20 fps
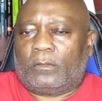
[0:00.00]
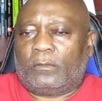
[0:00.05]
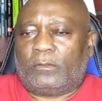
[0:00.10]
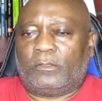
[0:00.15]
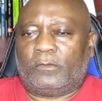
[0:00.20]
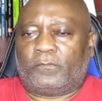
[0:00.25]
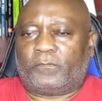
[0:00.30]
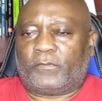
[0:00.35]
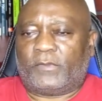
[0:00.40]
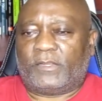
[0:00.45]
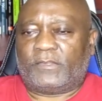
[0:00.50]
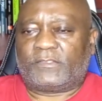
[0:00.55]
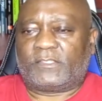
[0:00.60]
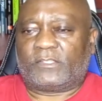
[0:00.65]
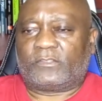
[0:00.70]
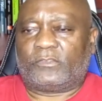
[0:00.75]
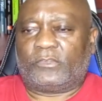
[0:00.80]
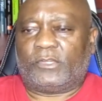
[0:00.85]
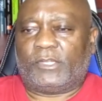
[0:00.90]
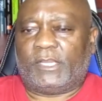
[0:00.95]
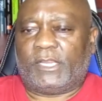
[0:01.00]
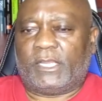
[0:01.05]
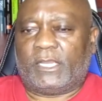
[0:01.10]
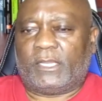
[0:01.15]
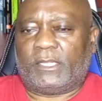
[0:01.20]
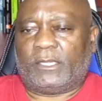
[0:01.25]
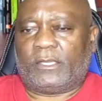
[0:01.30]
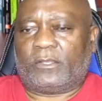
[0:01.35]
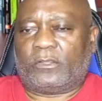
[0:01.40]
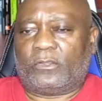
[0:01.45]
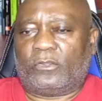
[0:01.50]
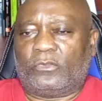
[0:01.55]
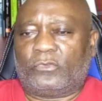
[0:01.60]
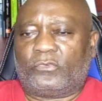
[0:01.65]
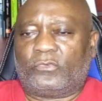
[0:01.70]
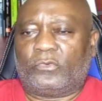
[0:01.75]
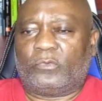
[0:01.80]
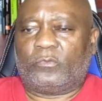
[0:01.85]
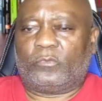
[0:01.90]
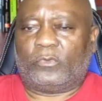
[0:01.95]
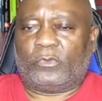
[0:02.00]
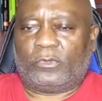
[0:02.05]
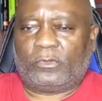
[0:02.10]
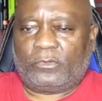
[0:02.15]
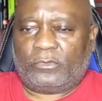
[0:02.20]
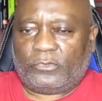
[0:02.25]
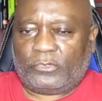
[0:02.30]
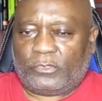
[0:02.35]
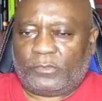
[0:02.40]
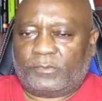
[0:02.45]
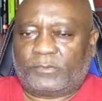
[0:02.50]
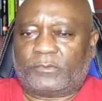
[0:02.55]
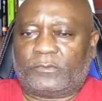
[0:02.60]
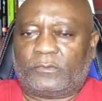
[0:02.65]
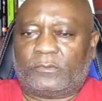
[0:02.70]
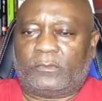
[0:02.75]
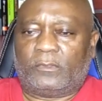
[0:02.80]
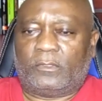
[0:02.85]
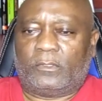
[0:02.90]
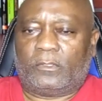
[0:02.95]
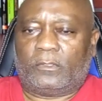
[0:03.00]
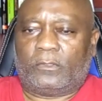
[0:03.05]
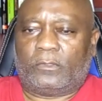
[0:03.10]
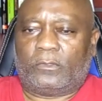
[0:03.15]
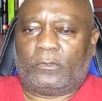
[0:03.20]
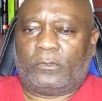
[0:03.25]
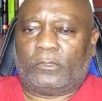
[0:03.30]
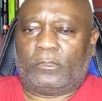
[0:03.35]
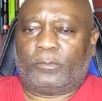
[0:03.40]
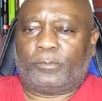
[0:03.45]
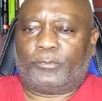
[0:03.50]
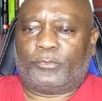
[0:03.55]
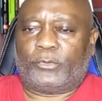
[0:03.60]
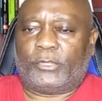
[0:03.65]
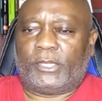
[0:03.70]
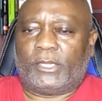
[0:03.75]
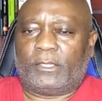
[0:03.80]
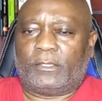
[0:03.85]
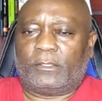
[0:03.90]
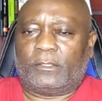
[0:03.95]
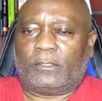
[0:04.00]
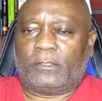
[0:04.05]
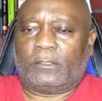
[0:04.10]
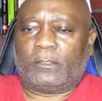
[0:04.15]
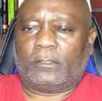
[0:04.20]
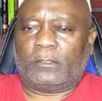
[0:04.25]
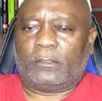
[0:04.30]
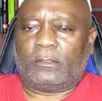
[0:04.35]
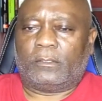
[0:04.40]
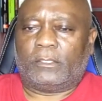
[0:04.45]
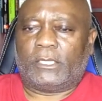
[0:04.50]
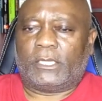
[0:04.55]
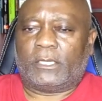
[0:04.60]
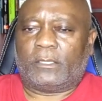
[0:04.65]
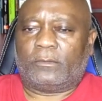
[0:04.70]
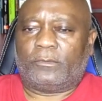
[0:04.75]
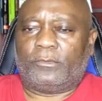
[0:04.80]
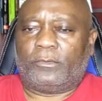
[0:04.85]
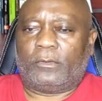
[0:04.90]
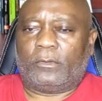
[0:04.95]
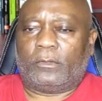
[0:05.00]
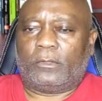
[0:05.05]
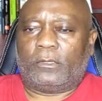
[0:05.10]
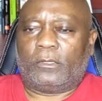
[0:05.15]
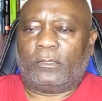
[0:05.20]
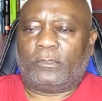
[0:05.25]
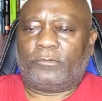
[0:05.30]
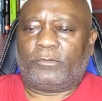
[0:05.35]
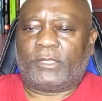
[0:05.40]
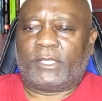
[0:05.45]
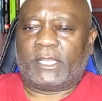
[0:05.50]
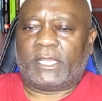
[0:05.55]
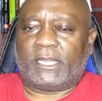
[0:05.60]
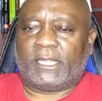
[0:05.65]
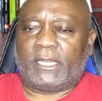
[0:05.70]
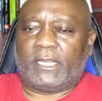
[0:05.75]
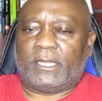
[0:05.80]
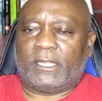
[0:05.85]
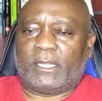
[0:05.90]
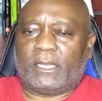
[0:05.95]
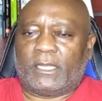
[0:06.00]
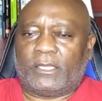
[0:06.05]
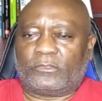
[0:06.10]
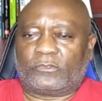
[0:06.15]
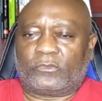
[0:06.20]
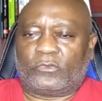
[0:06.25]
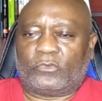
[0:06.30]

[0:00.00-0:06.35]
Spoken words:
Defense attorney and the courtroom work groups cooperate. They are all regarded as